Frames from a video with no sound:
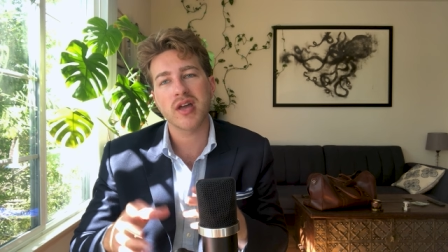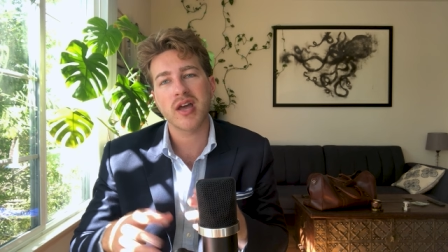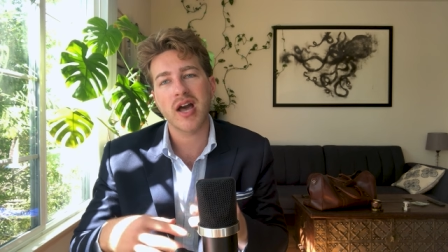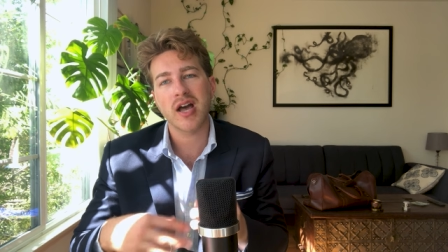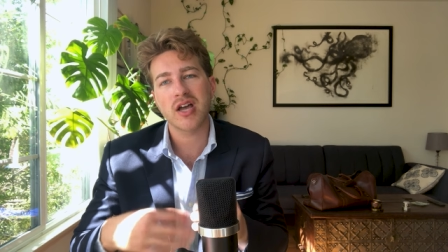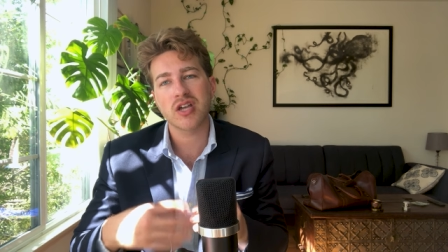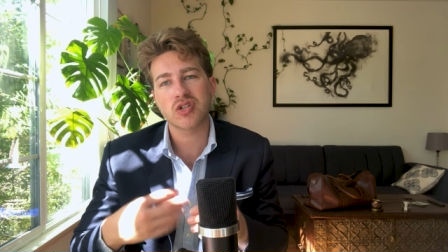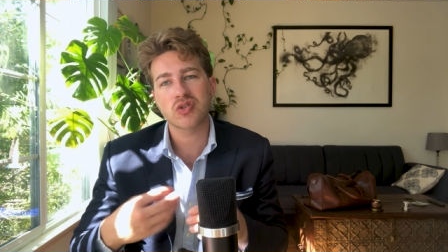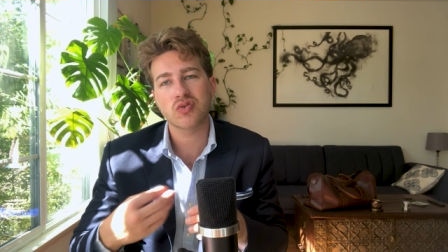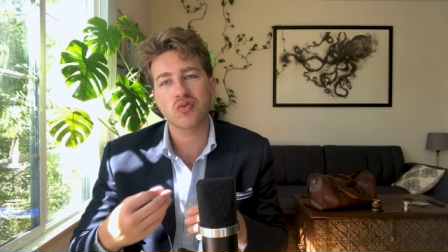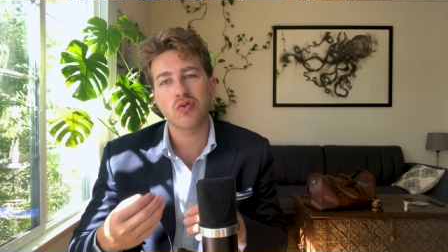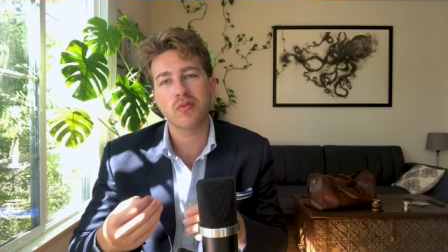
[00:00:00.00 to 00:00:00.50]

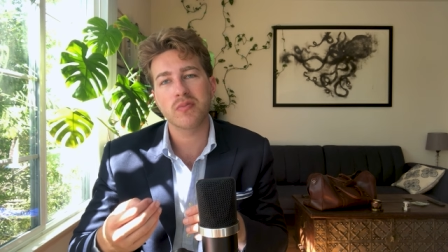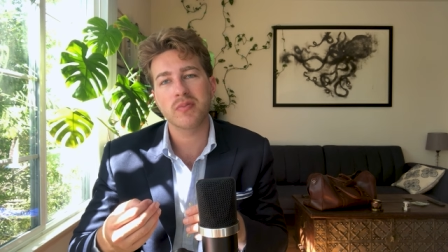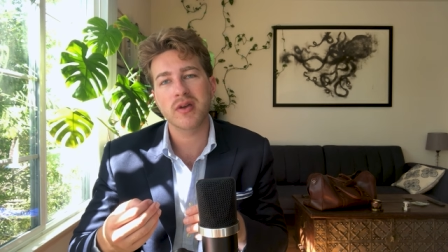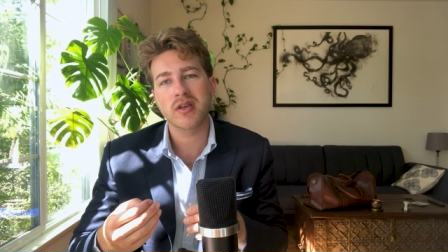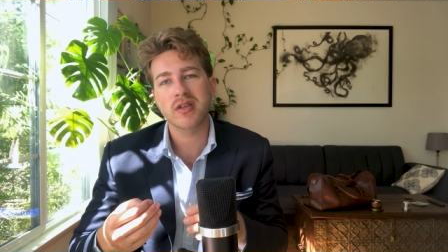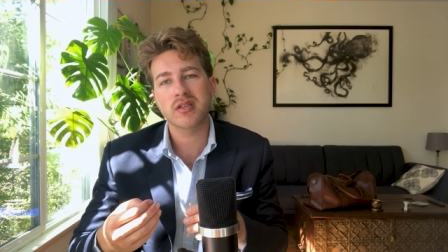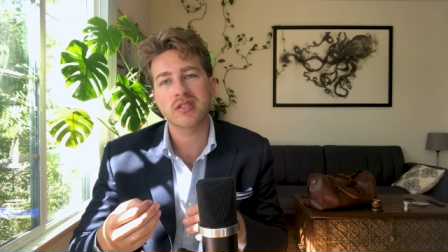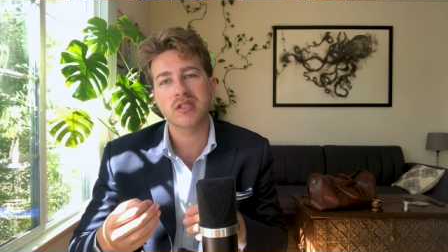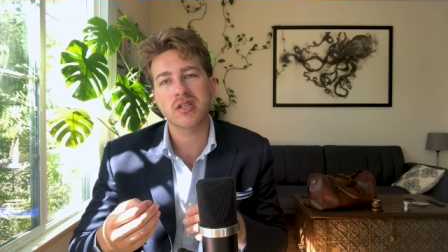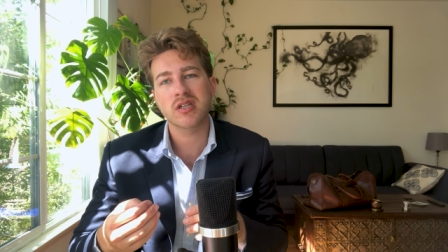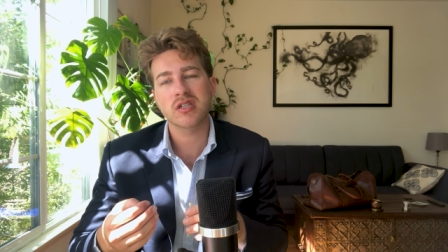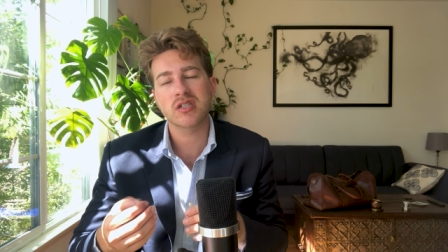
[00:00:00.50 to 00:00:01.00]
casual
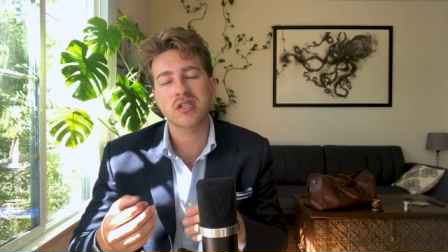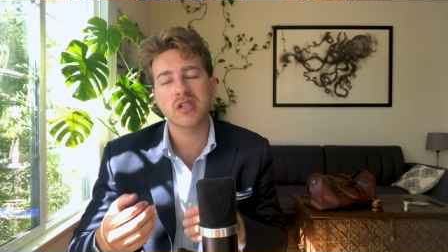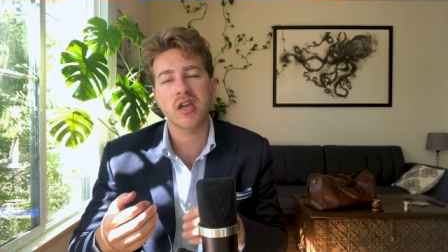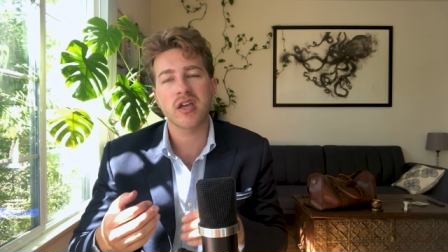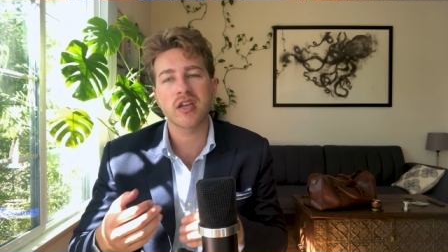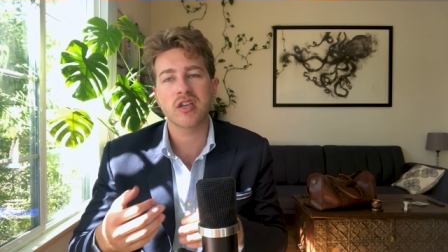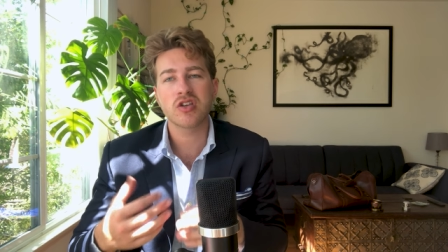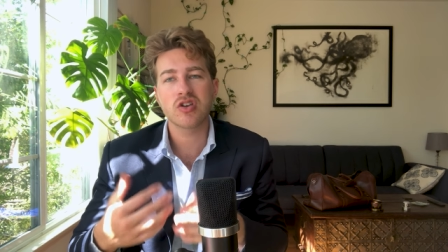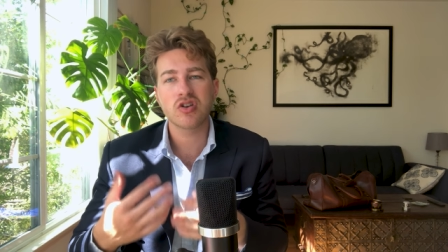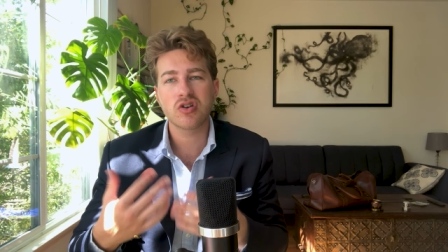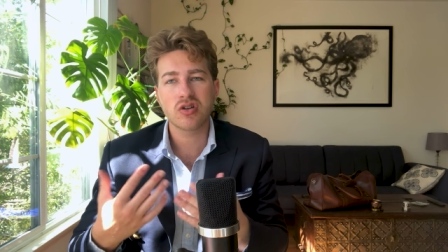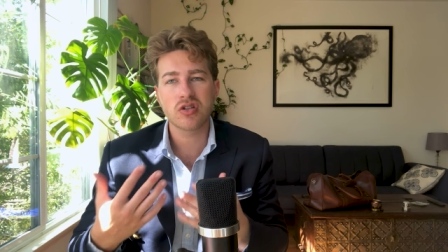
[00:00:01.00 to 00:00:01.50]
pieces.
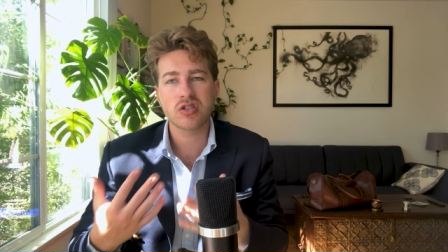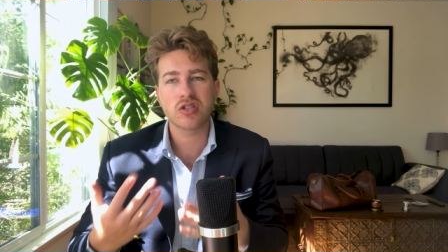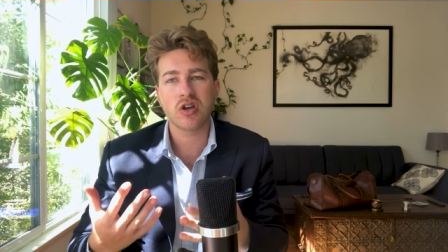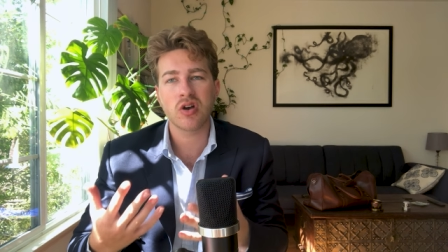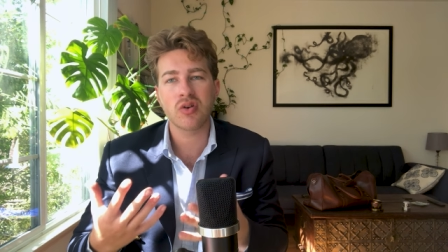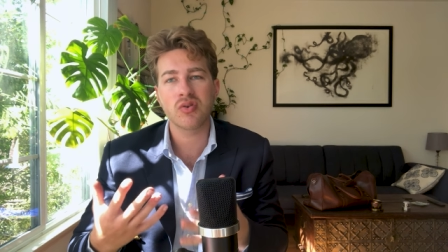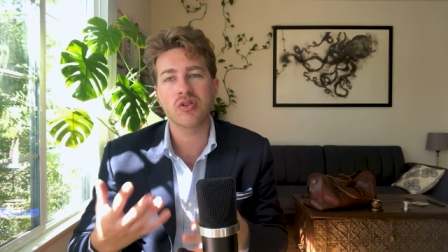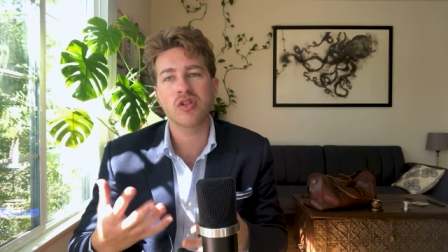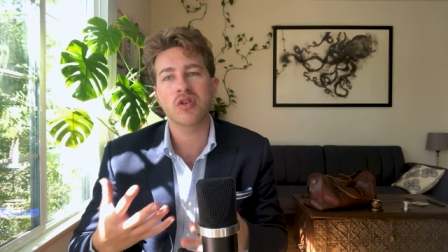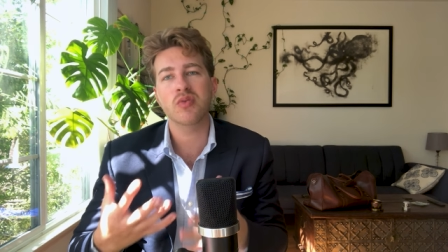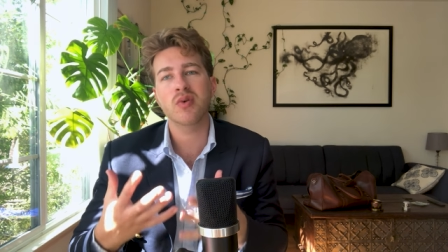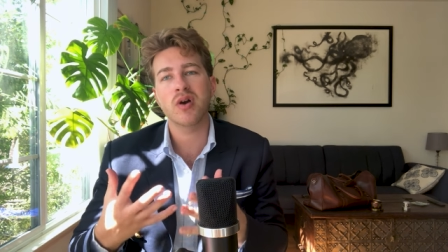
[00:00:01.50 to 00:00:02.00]
Like, you could
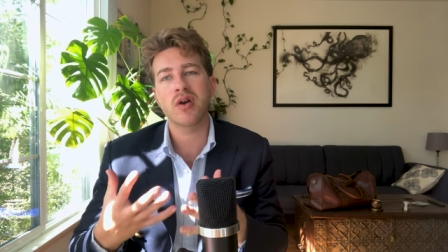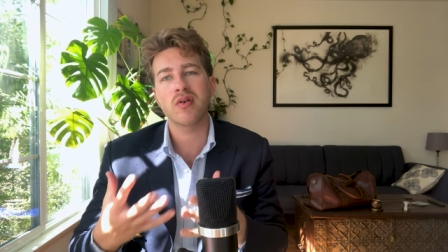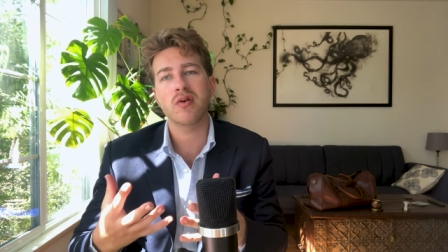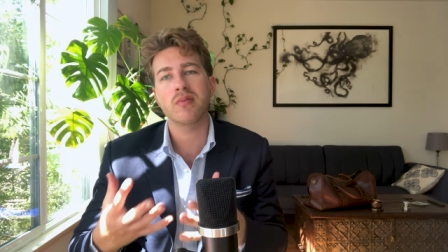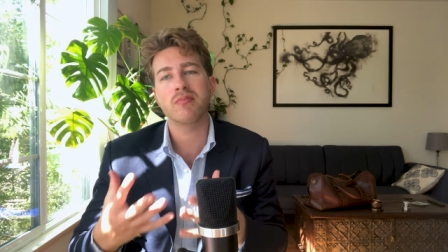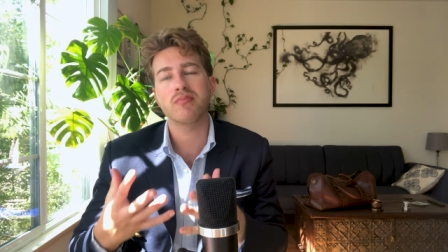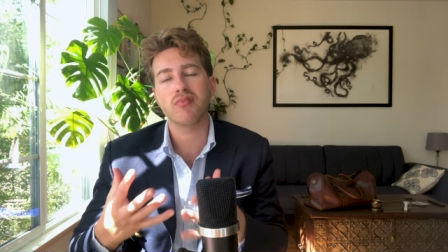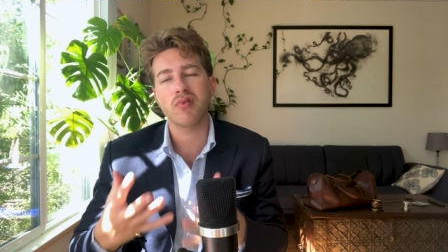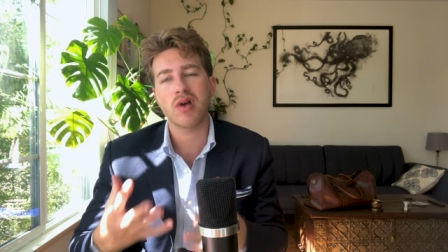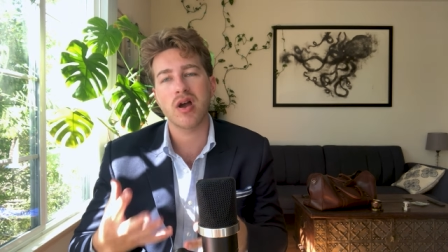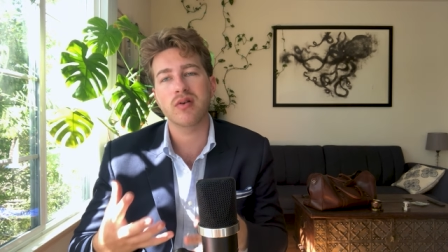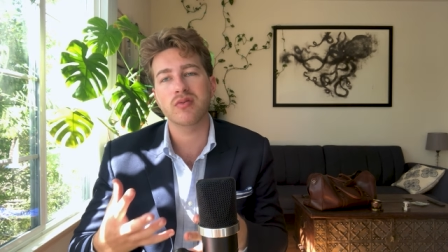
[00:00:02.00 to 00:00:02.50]
totally wear a
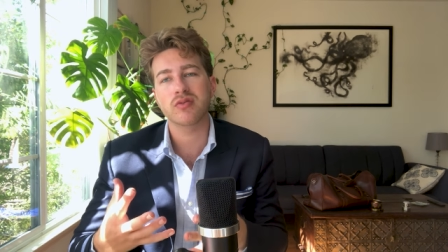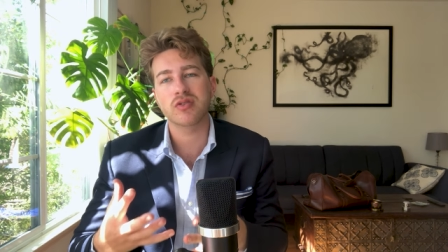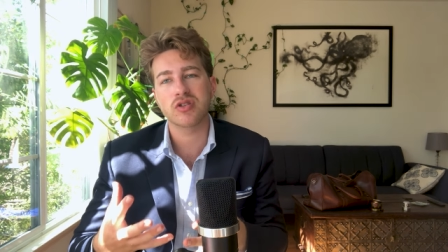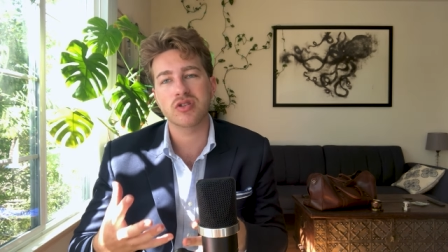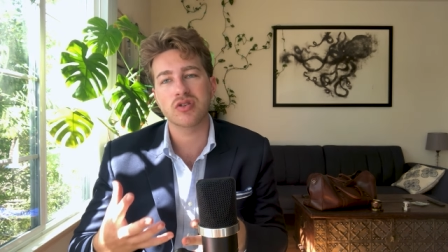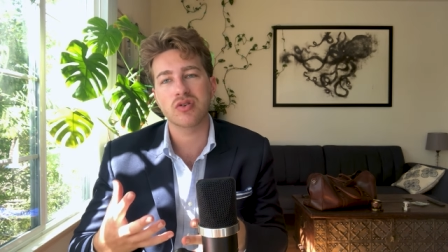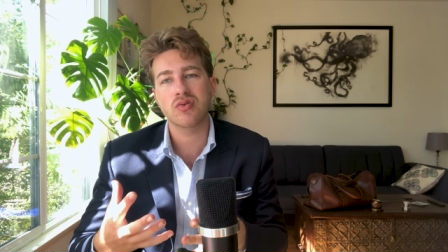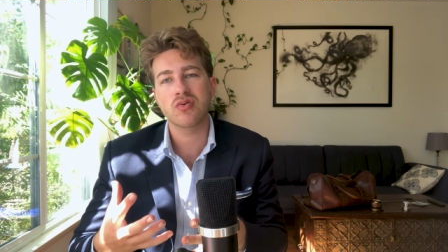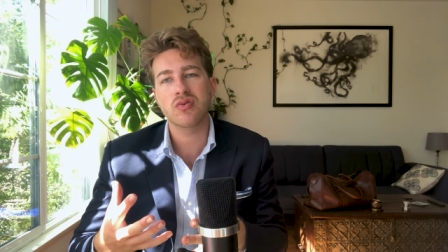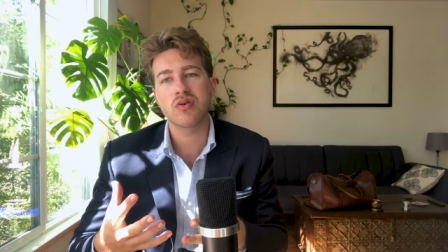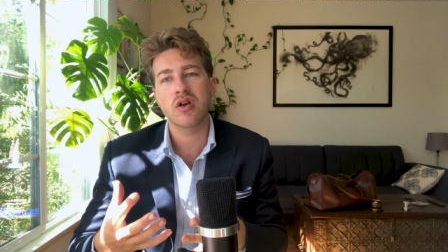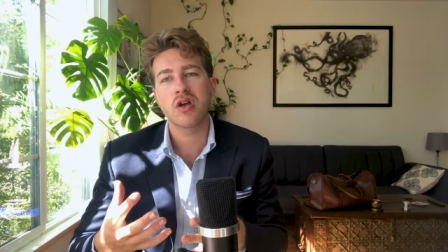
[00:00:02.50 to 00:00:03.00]
brown
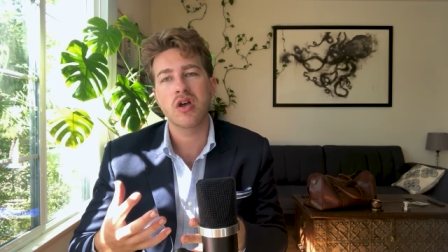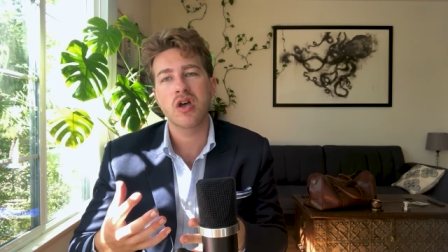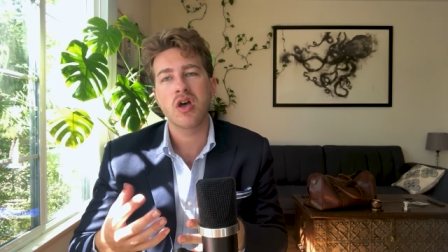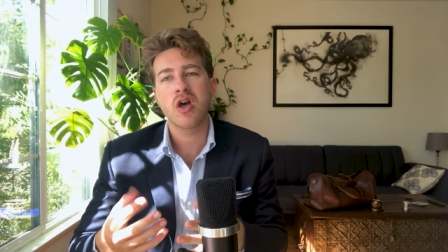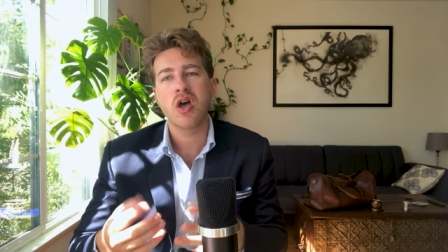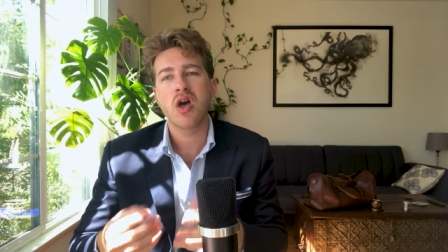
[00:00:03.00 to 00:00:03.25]
suit